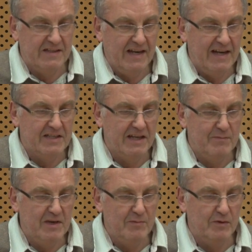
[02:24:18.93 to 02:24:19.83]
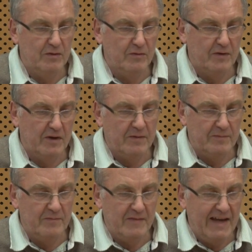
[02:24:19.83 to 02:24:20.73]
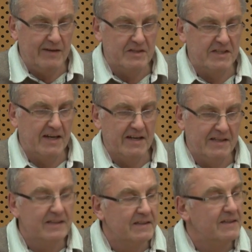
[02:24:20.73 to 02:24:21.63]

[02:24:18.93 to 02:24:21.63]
actually people from outside